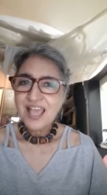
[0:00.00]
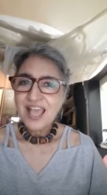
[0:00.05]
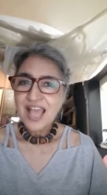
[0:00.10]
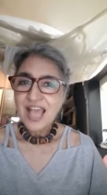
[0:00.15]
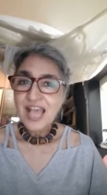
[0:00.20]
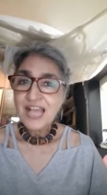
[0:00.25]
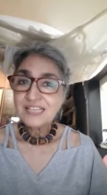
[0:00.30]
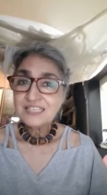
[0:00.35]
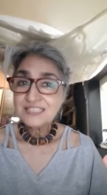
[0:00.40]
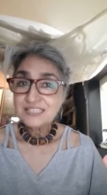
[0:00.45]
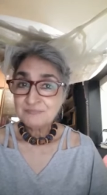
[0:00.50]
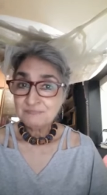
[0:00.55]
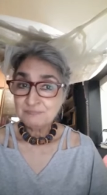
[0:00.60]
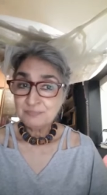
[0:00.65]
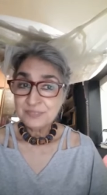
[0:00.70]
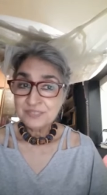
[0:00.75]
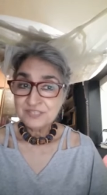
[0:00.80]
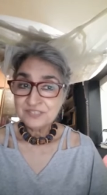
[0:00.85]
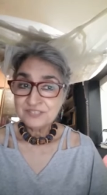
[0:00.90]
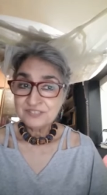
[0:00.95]
As he
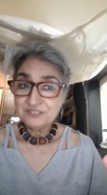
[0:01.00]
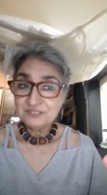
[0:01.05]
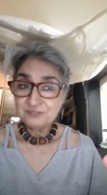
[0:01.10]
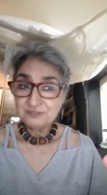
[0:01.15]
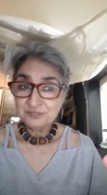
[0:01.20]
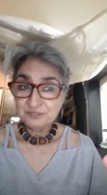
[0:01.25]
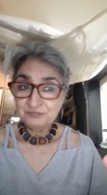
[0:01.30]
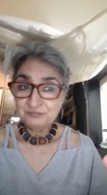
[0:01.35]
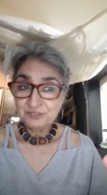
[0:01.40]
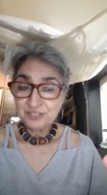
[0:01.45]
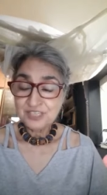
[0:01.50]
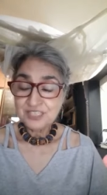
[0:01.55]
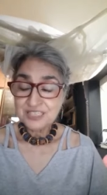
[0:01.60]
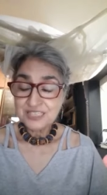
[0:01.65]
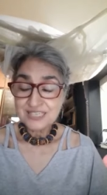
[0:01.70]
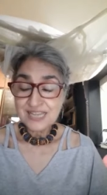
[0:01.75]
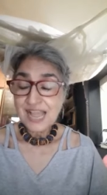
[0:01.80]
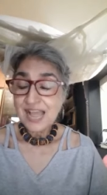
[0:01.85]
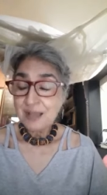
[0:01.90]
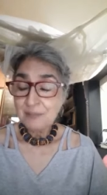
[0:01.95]
bit into the
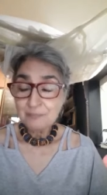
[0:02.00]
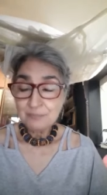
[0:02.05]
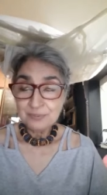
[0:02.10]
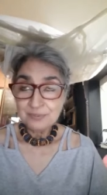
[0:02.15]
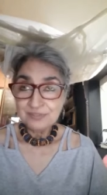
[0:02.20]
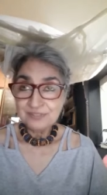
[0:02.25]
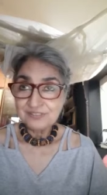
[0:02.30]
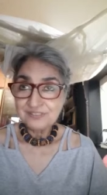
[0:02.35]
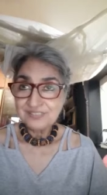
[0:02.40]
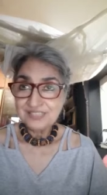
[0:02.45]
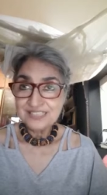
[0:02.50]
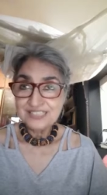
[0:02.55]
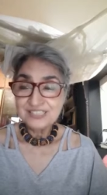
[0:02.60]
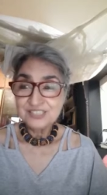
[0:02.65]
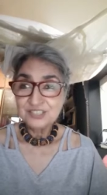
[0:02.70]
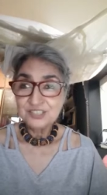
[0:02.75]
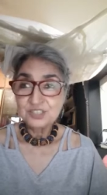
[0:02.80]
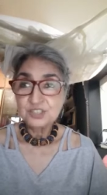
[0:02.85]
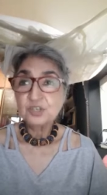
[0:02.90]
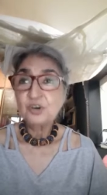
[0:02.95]
first apple,
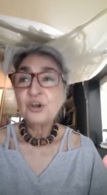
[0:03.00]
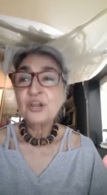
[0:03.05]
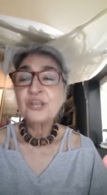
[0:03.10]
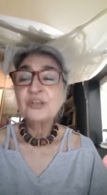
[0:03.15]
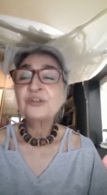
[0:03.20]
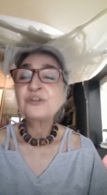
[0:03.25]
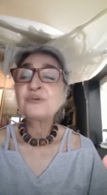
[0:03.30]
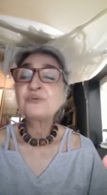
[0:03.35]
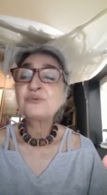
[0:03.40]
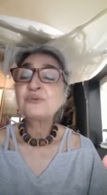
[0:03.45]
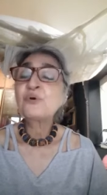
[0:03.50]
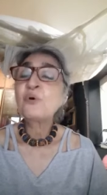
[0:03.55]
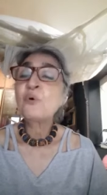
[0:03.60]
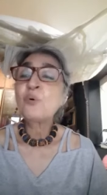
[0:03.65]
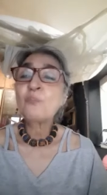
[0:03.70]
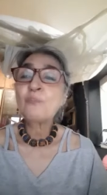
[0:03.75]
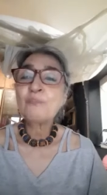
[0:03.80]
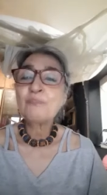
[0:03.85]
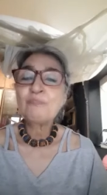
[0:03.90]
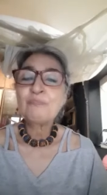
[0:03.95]
his joy knew
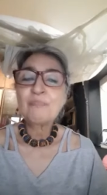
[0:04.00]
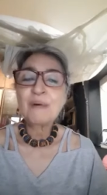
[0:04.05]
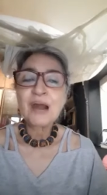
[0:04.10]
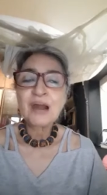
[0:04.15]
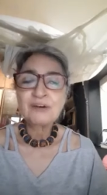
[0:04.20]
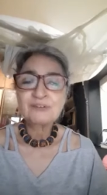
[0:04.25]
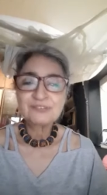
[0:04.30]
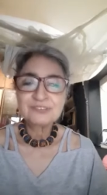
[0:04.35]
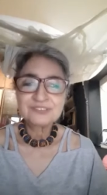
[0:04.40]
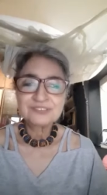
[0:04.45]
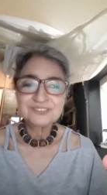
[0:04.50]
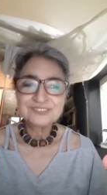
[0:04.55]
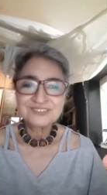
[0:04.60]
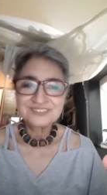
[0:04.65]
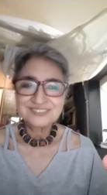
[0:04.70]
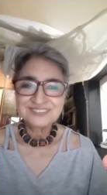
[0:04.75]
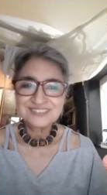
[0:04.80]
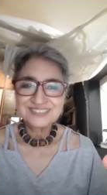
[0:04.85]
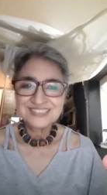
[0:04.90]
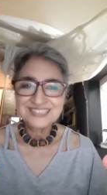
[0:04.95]
no
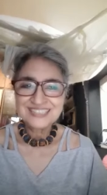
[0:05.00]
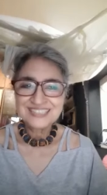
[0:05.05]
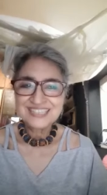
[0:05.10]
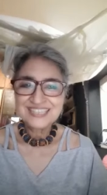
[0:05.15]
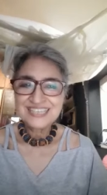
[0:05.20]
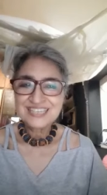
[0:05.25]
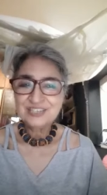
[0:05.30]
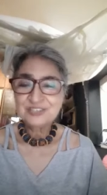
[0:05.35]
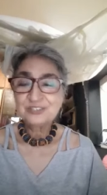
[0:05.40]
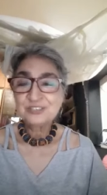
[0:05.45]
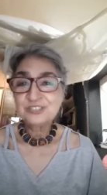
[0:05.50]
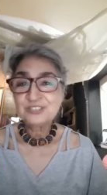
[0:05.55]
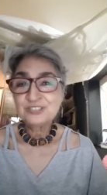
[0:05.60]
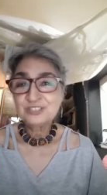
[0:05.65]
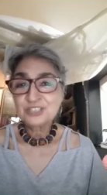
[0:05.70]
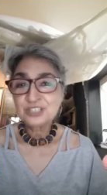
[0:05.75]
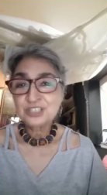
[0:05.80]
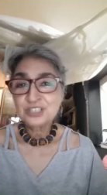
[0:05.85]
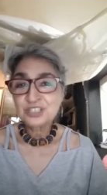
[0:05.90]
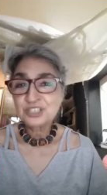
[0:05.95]
Bounds. He couldn't
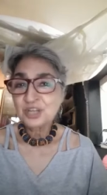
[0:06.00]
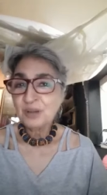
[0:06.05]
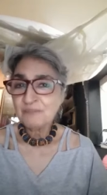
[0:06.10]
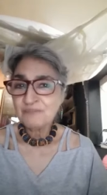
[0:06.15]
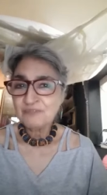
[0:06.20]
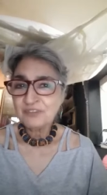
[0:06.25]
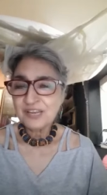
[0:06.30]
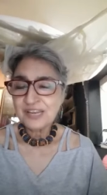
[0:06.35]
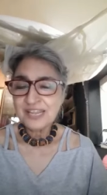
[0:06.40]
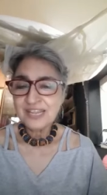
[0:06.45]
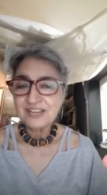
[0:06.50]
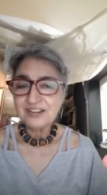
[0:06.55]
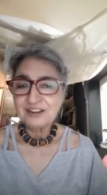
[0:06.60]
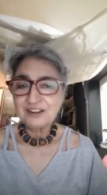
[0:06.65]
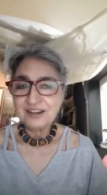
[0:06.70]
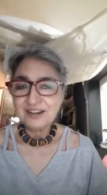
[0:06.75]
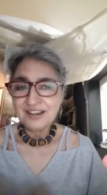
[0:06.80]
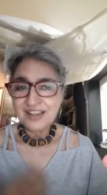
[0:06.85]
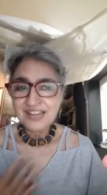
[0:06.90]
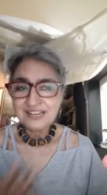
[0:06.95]
stop feeling
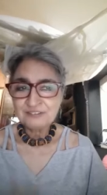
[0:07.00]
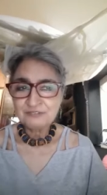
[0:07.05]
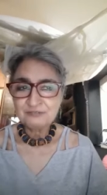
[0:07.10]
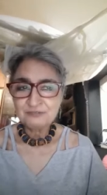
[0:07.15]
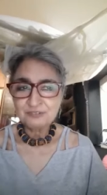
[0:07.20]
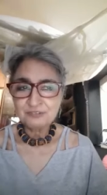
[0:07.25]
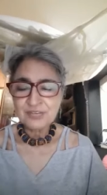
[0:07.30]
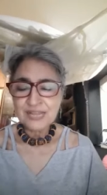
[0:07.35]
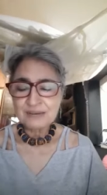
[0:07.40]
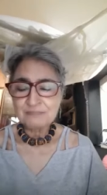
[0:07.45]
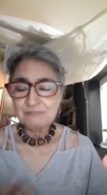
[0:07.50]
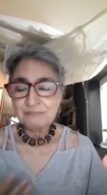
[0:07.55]
grateful and